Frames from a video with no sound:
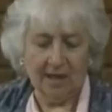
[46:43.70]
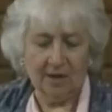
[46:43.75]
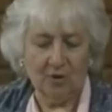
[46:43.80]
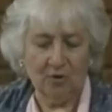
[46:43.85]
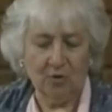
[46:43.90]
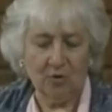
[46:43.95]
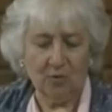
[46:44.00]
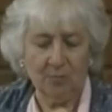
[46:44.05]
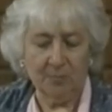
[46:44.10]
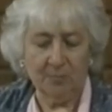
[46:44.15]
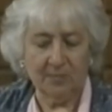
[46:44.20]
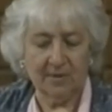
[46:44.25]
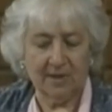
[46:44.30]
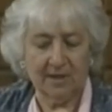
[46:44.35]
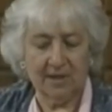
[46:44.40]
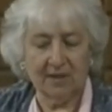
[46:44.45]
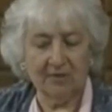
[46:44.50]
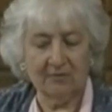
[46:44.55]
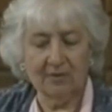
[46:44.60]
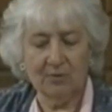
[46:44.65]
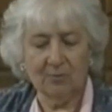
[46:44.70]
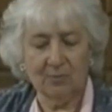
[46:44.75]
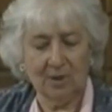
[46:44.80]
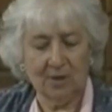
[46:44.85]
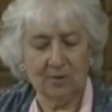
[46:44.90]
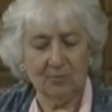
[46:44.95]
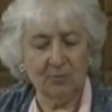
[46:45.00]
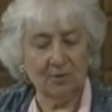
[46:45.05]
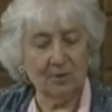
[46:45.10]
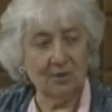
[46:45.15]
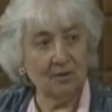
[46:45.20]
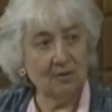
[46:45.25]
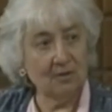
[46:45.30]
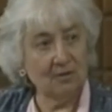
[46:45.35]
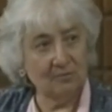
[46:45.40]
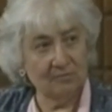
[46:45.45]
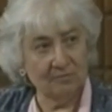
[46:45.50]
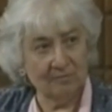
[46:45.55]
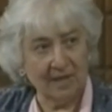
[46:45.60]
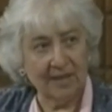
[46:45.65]
hope that everyone will
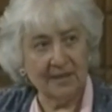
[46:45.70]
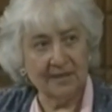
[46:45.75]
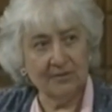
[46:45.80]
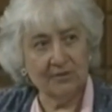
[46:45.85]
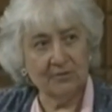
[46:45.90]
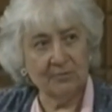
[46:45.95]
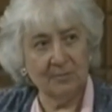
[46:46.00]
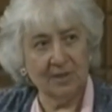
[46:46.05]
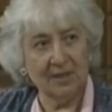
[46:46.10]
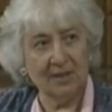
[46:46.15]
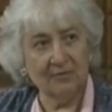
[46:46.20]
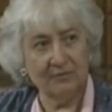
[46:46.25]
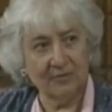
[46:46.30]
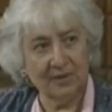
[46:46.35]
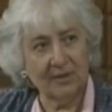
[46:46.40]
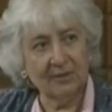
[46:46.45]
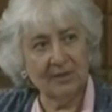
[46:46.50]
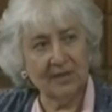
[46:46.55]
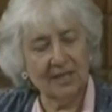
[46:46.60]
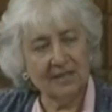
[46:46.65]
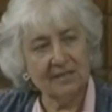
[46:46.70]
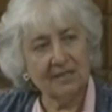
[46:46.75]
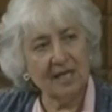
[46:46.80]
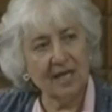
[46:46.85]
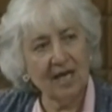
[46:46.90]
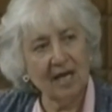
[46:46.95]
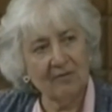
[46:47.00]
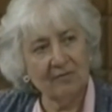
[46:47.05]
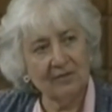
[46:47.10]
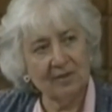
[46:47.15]
write to me. Uh, do we have, like uh, have, do it.